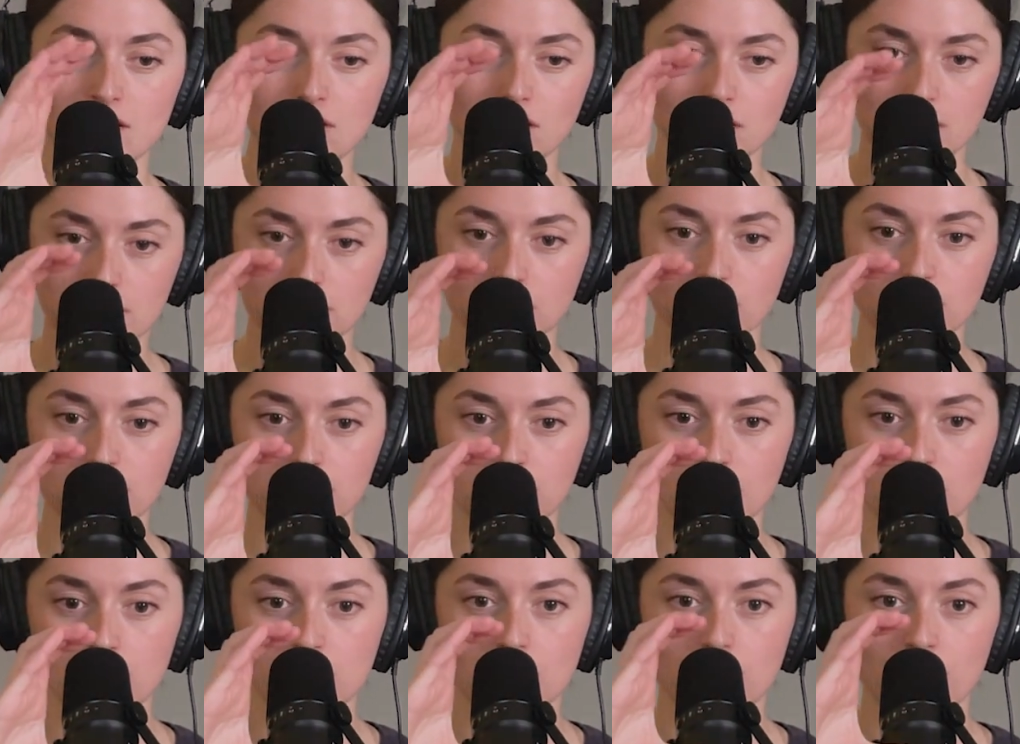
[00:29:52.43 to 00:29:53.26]
this little
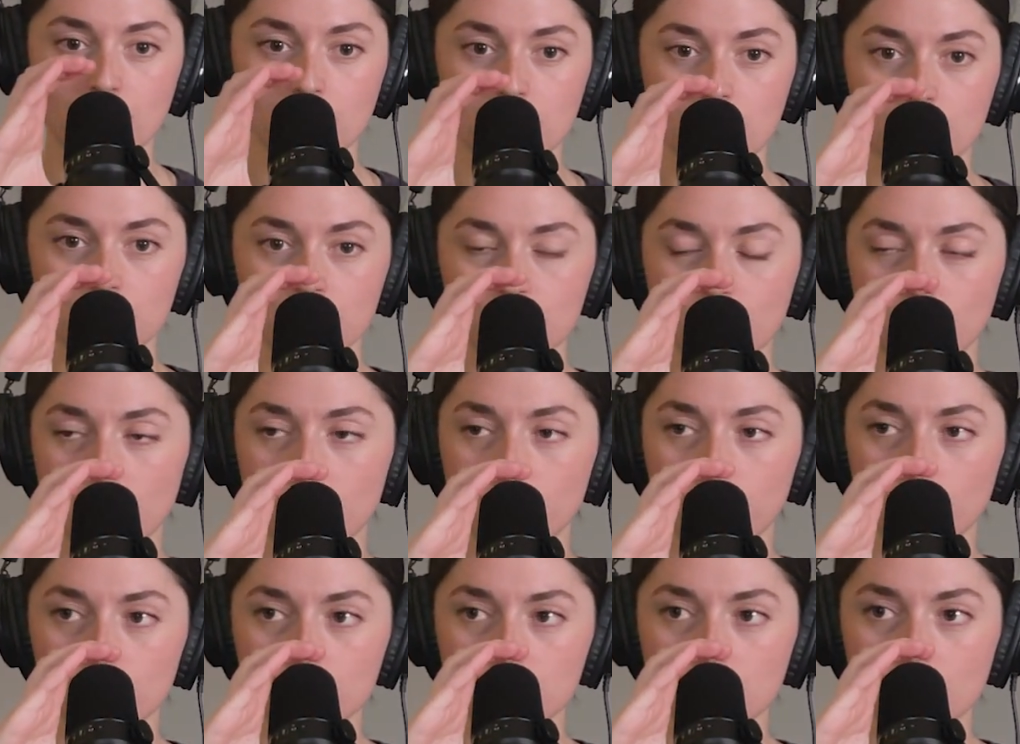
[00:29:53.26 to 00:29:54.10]
section right here is what I'm
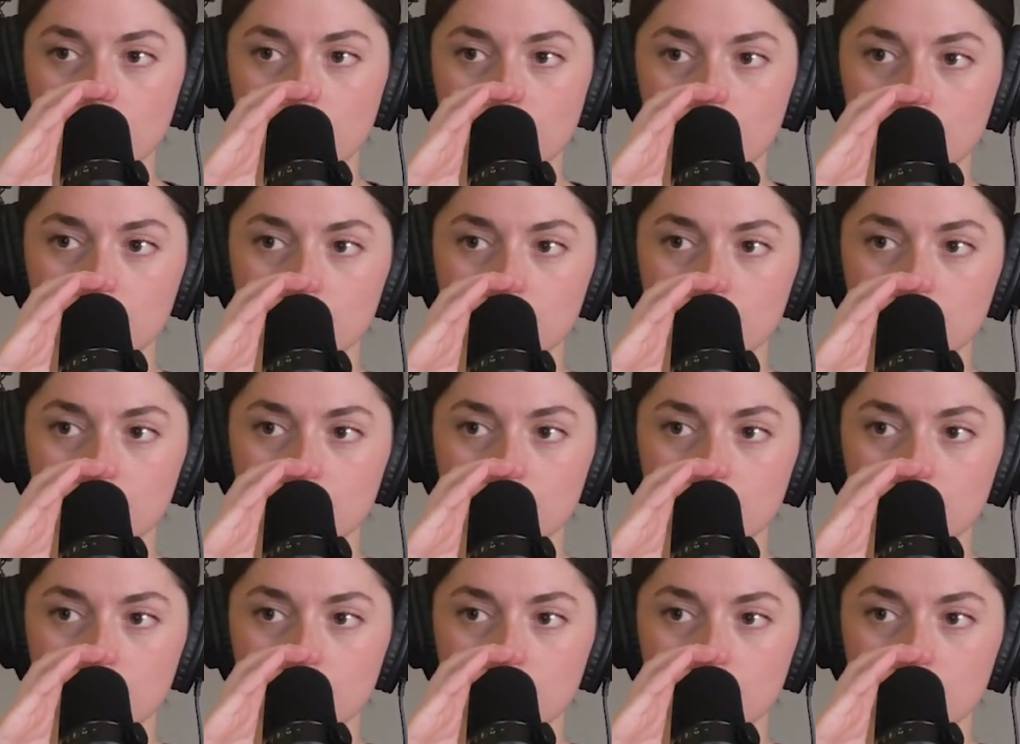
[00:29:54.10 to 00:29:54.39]
focusing on.